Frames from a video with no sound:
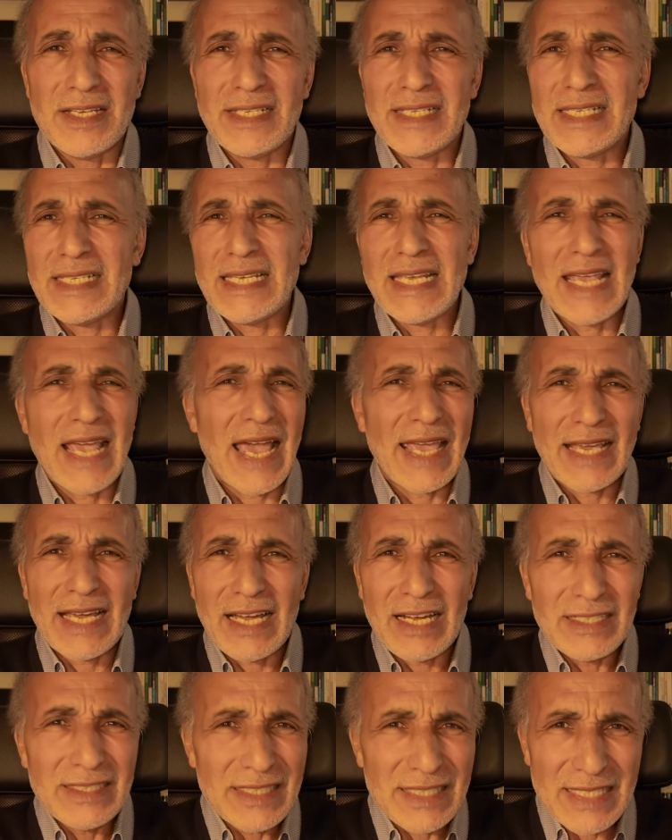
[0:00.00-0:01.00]
say, I
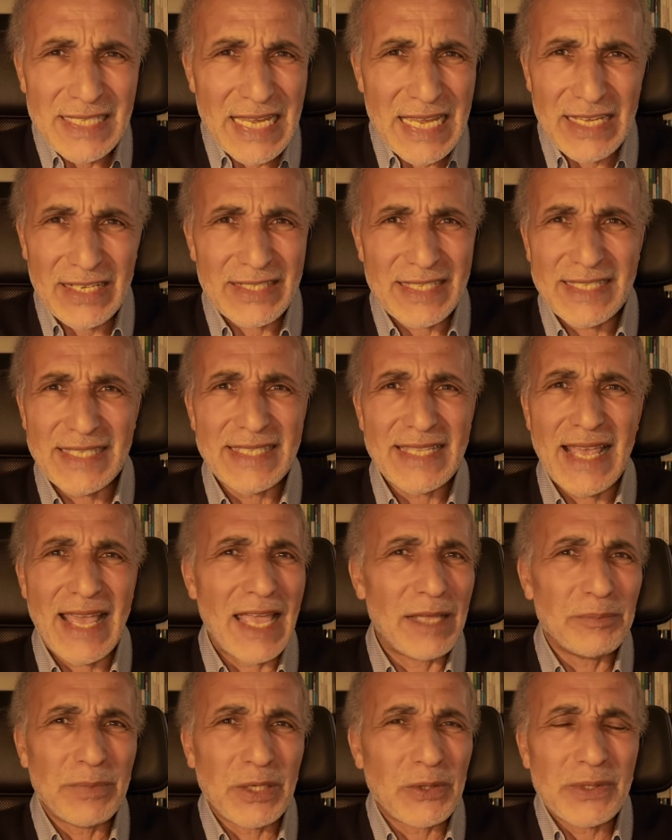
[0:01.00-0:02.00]
can't take a
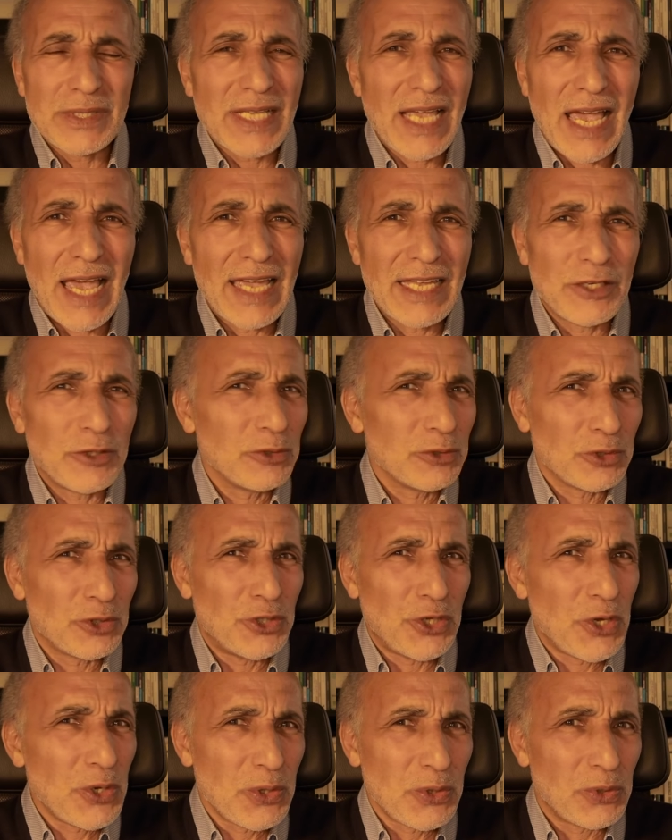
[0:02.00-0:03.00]
stand because I, I don't
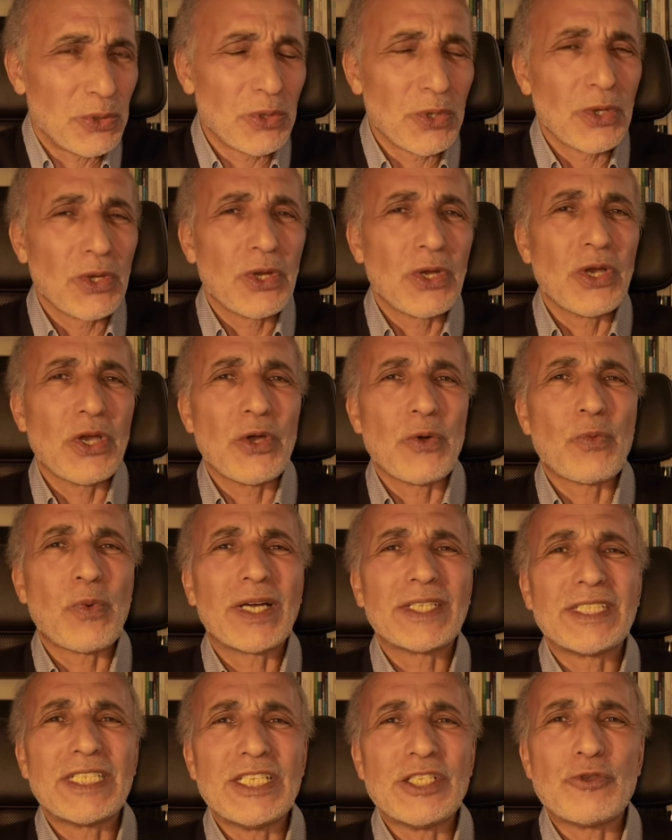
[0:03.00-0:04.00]
know uh,
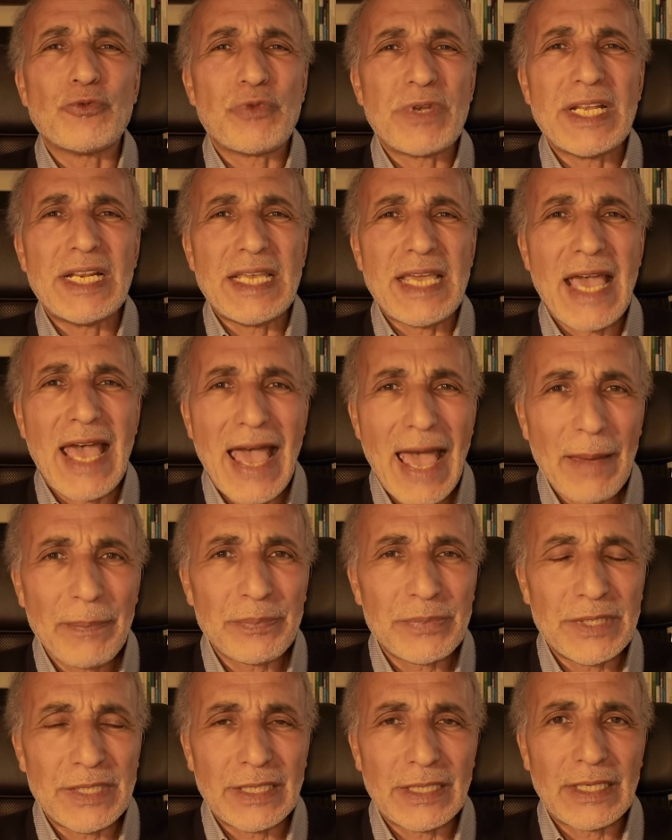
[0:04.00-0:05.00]
what is really
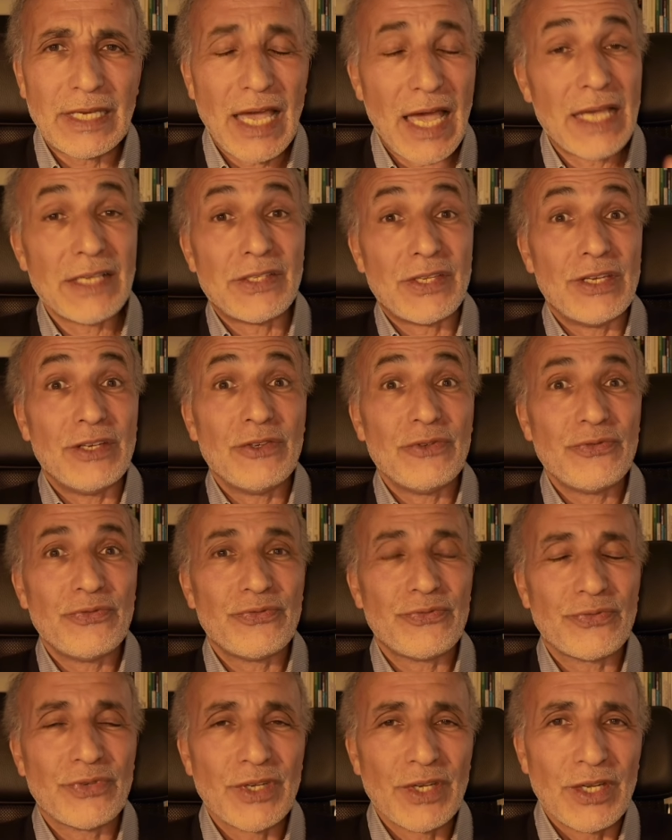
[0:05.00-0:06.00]
happening, as
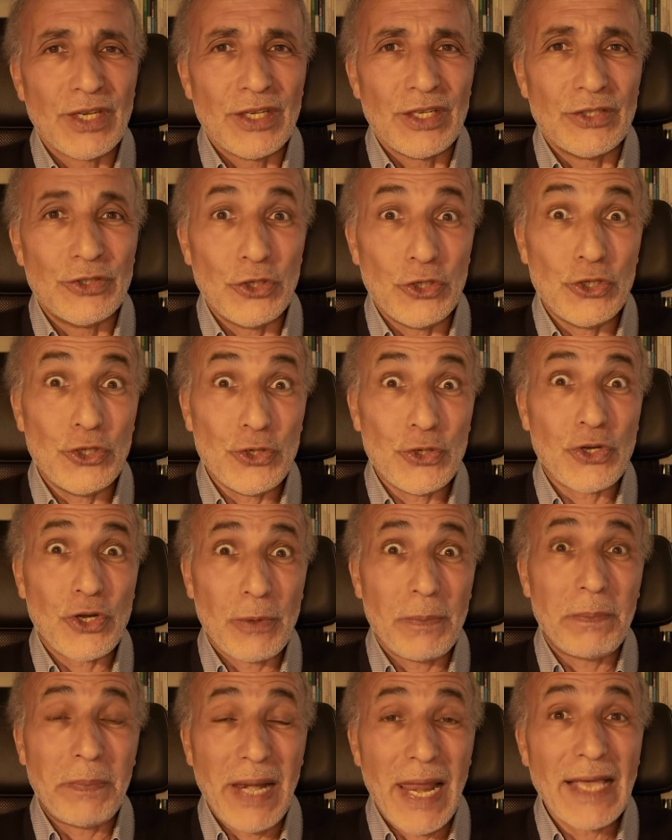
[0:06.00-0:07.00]
if the new
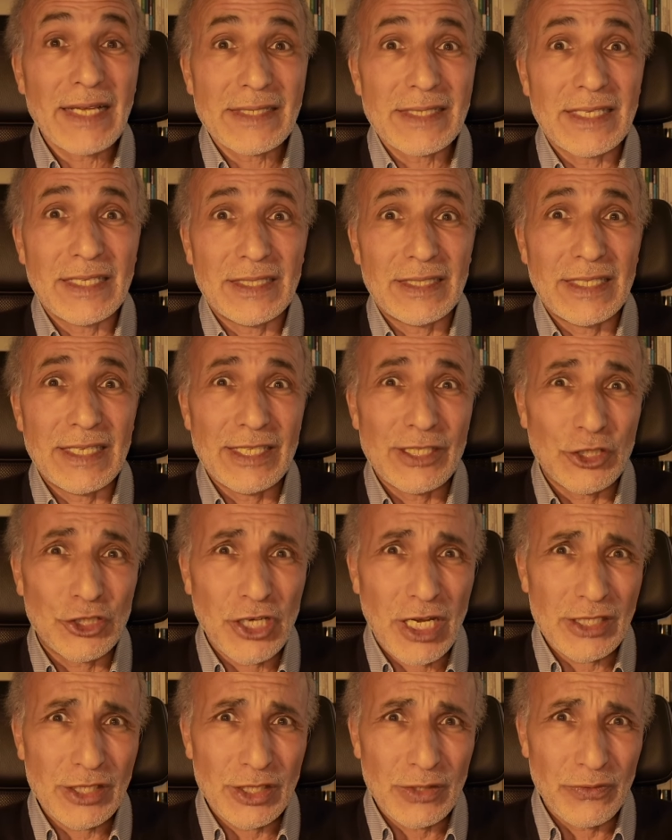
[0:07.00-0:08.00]
complexity is
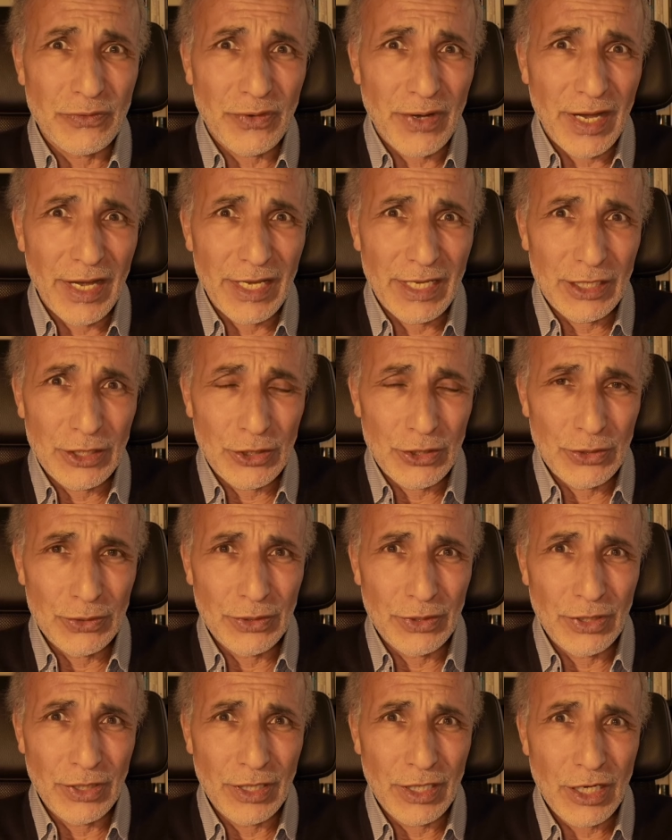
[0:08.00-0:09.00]
justifying
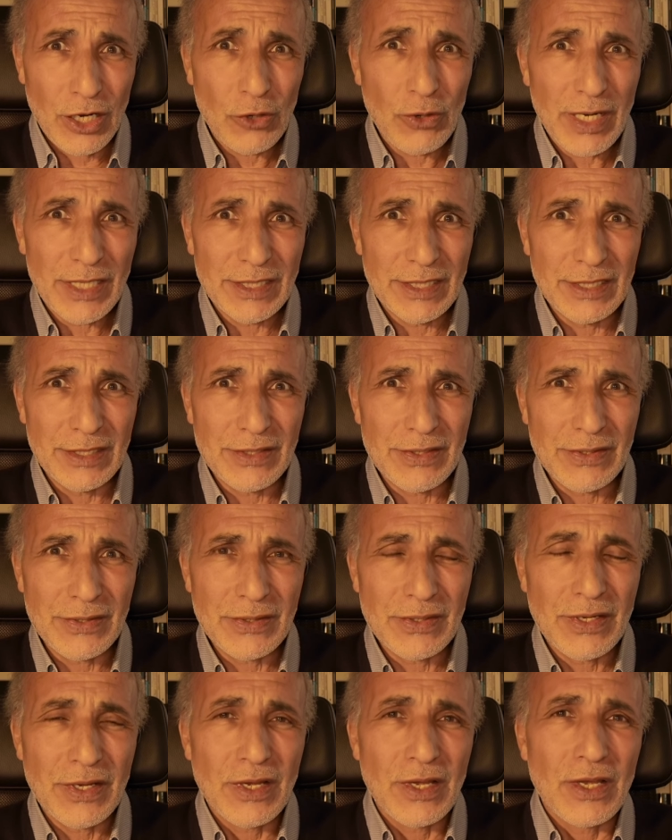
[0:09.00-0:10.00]
your
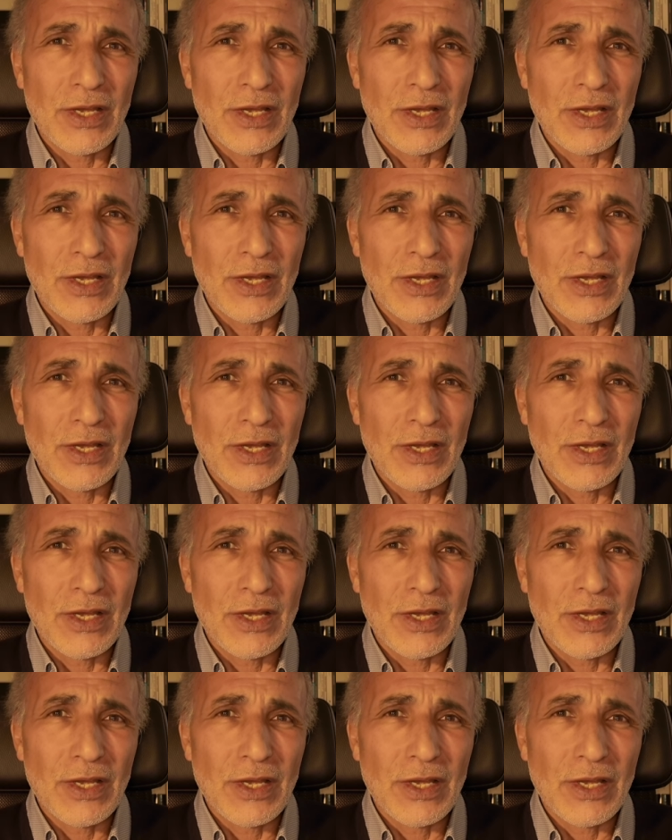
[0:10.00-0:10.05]
cowardice.